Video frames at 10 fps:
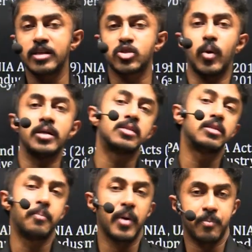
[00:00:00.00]
once in the
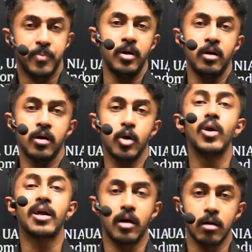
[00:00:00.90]
paper, you will
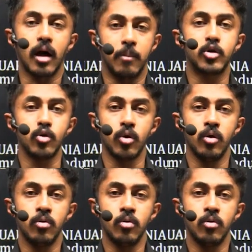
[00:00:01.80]
come to know,